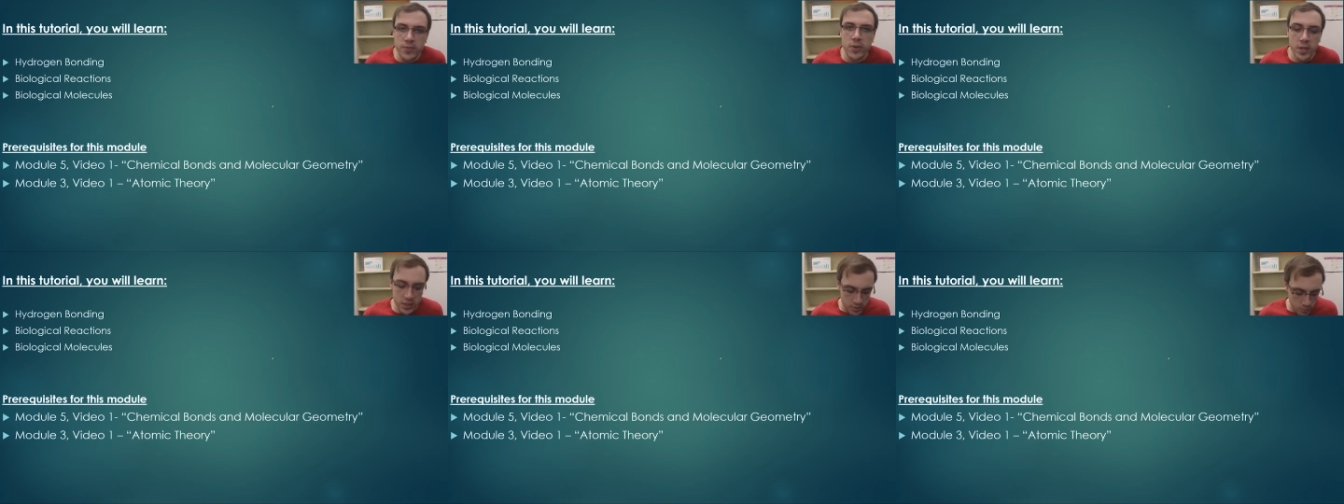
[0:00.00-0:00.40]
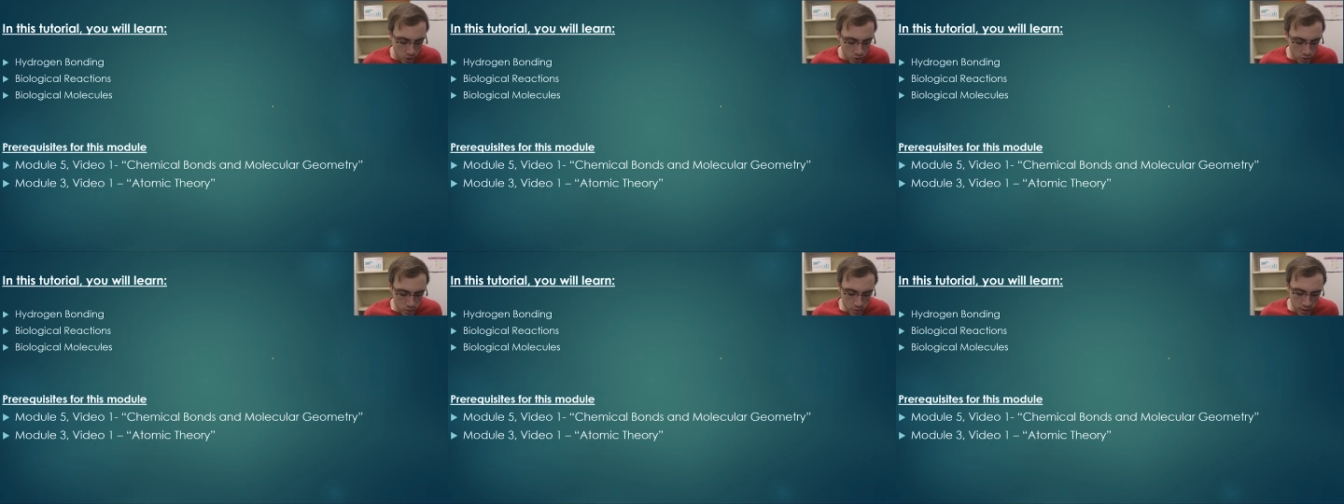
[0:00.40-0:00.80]
for this
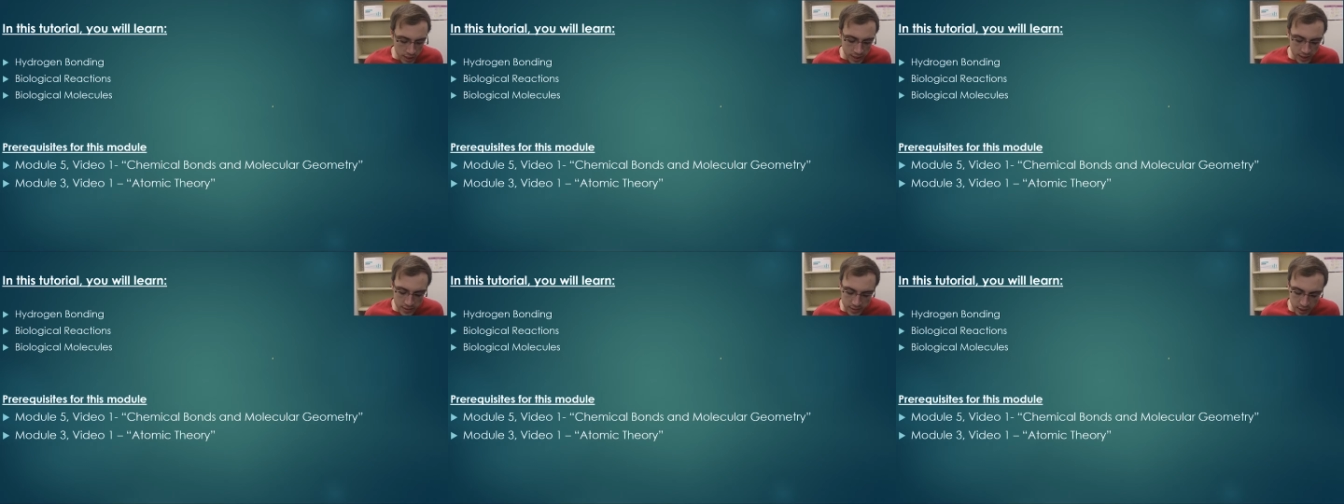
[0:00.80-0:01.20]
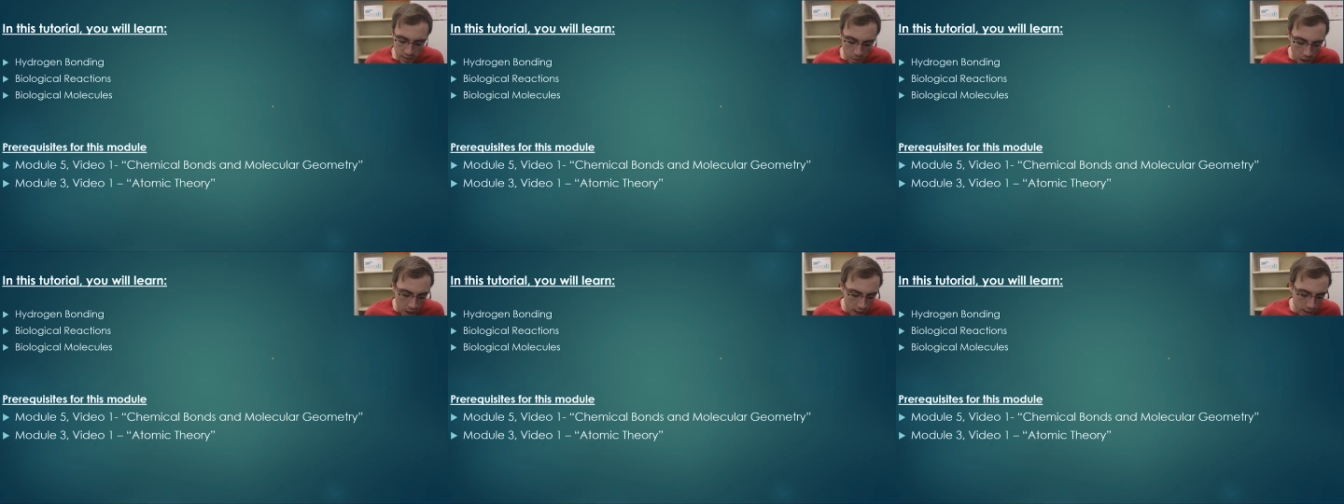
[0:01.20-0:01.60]
module is I
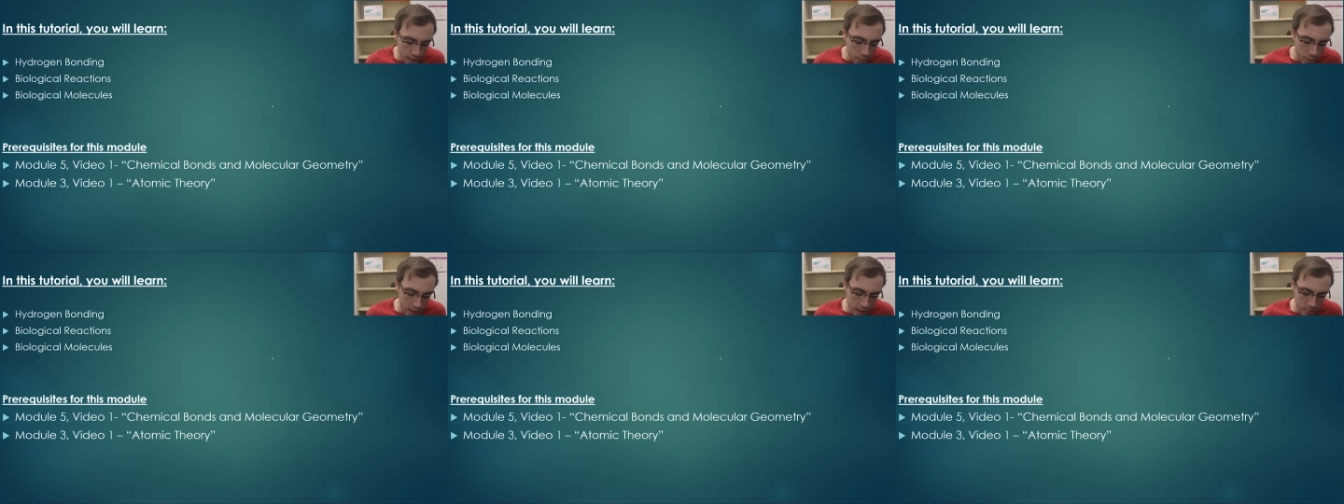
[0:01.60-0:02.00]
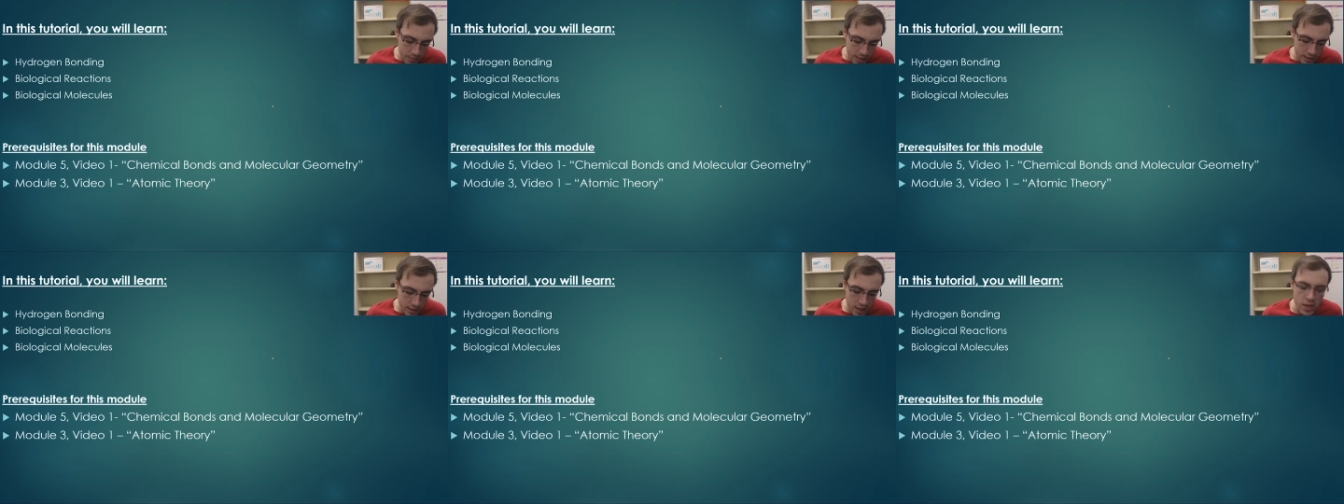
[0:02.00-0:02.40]
highly
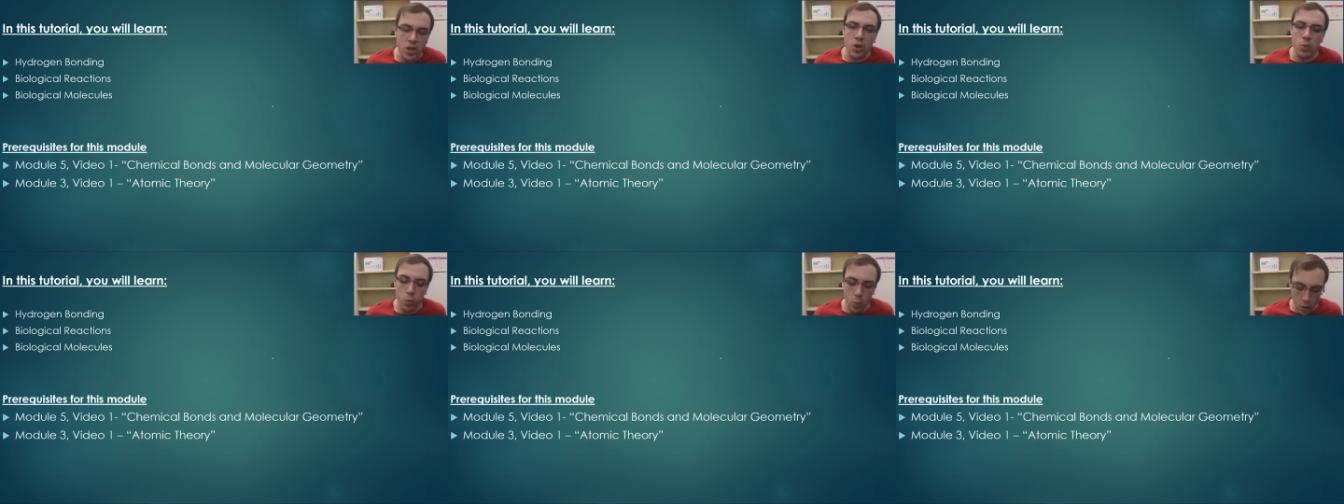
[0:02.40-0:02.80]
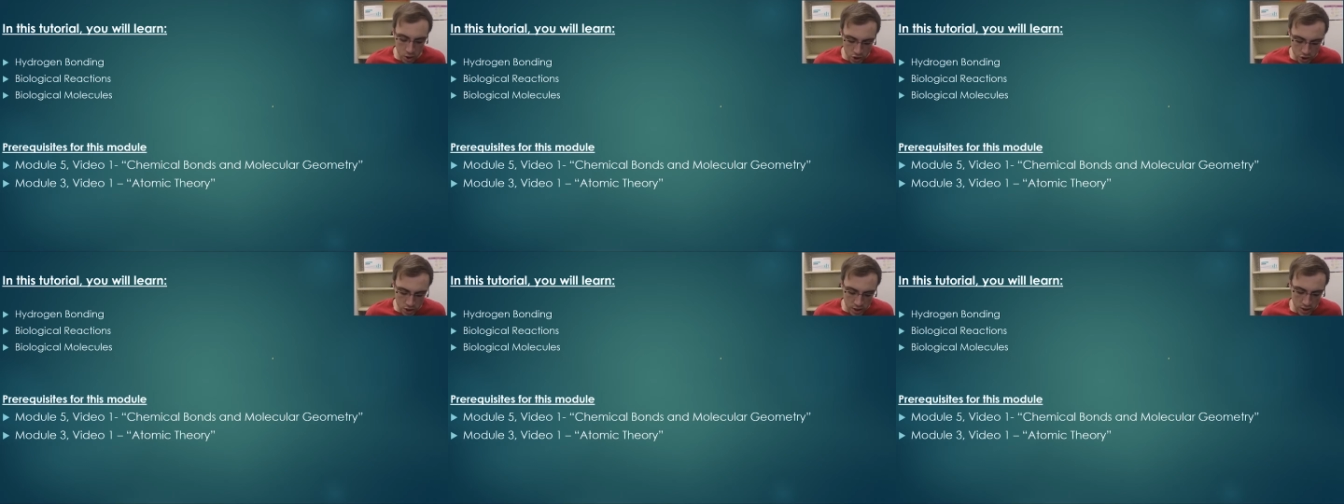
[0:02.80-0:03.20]
recommend that you
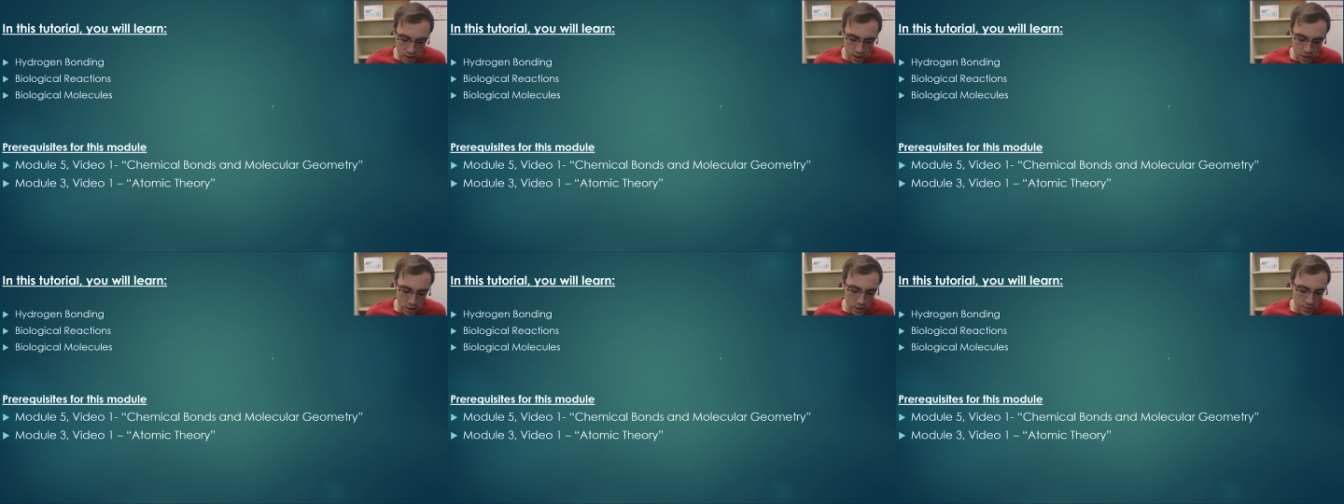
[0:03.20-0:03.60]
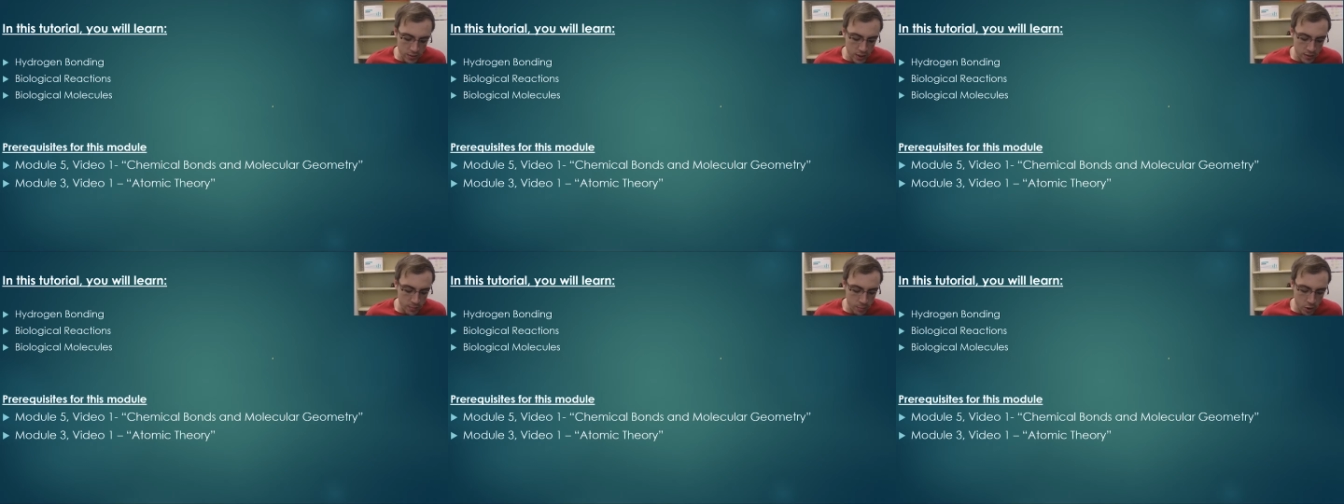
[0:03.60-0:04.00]
watch the
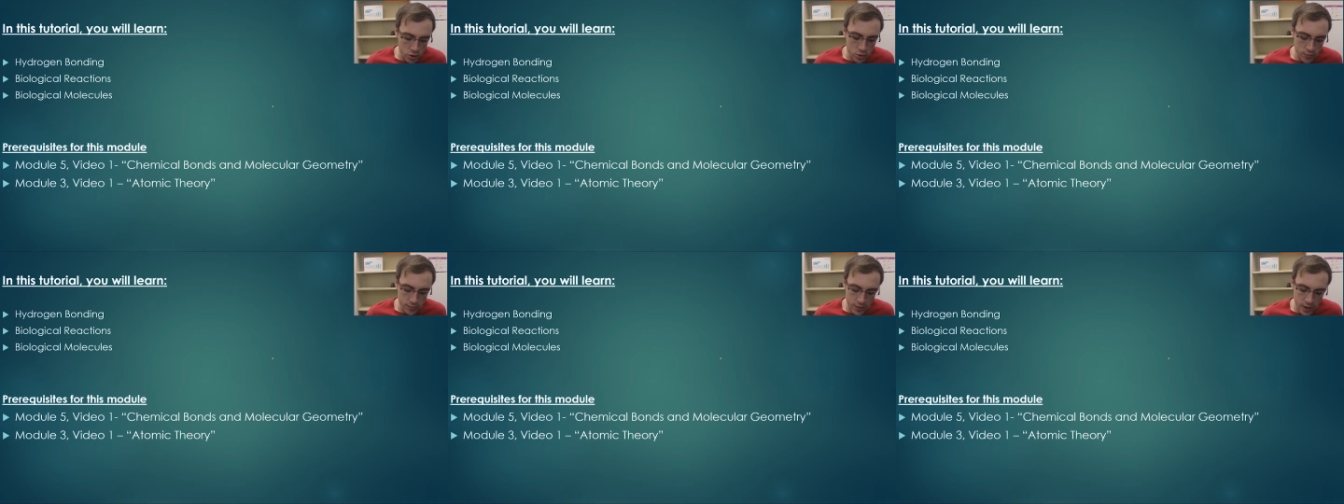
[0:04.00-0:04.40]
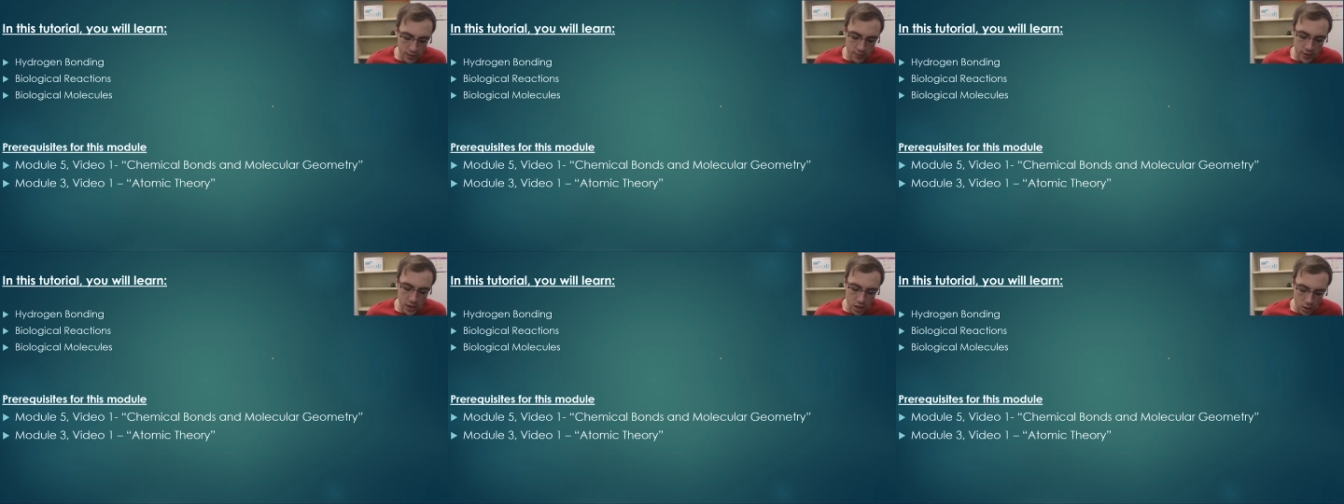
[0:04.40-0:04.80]
Module 5
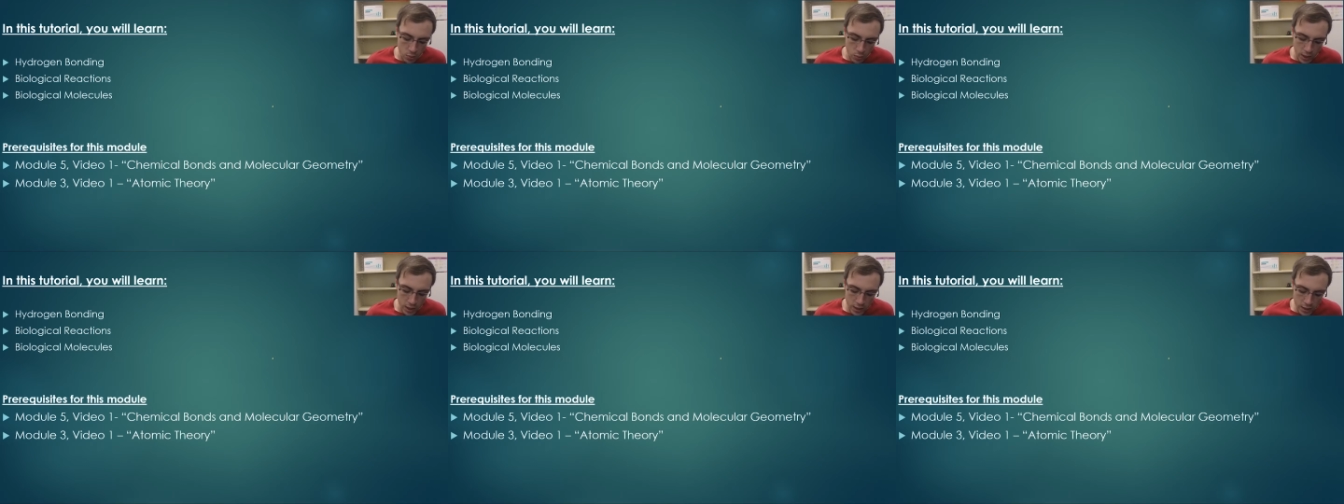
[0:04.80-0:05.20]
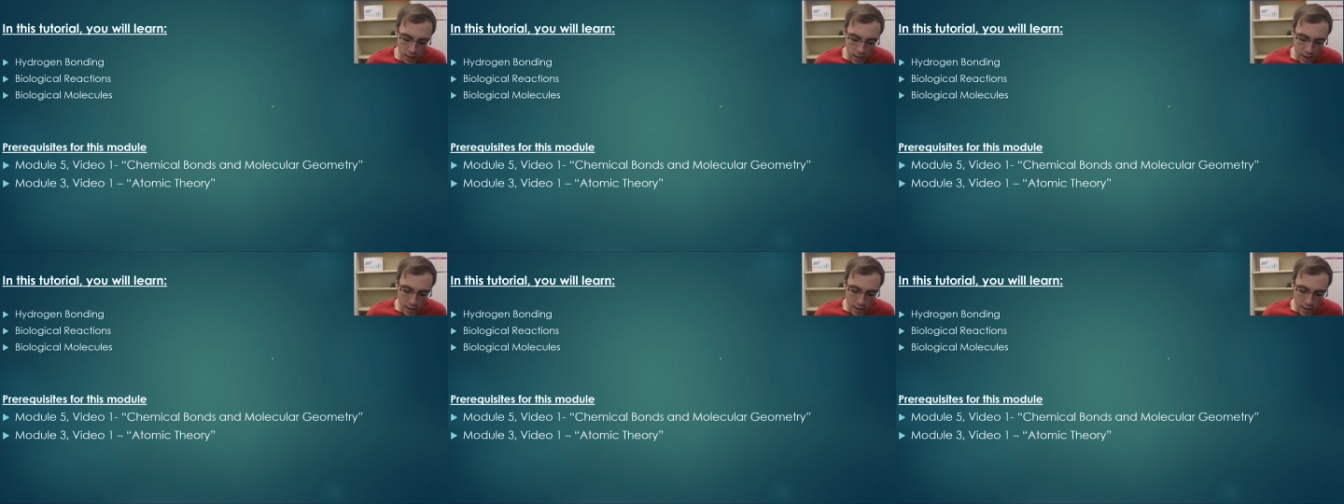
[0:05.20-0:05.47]
Video 1,